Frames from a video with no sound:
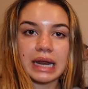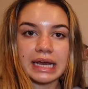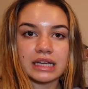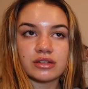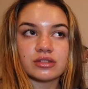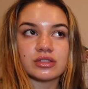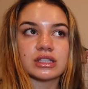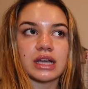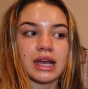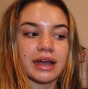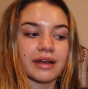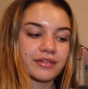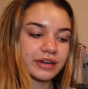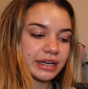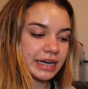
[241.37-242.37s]
I use
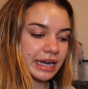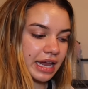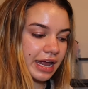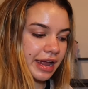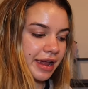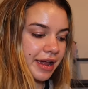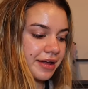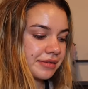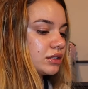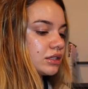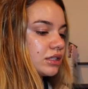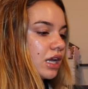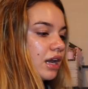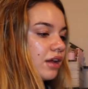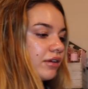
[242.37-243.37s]
every day.
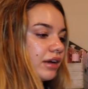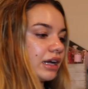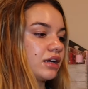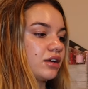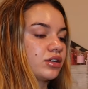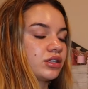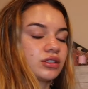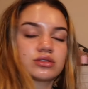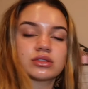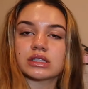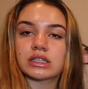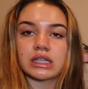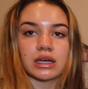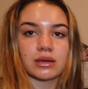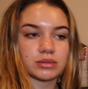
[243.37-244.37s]
And if I don't use
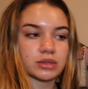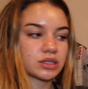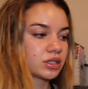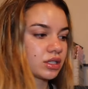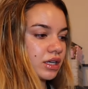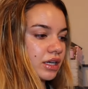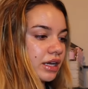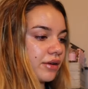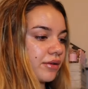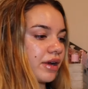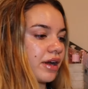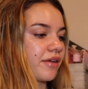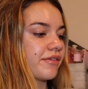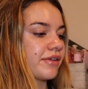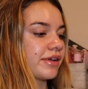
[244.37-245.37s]
it, then I'm just gonna get rid of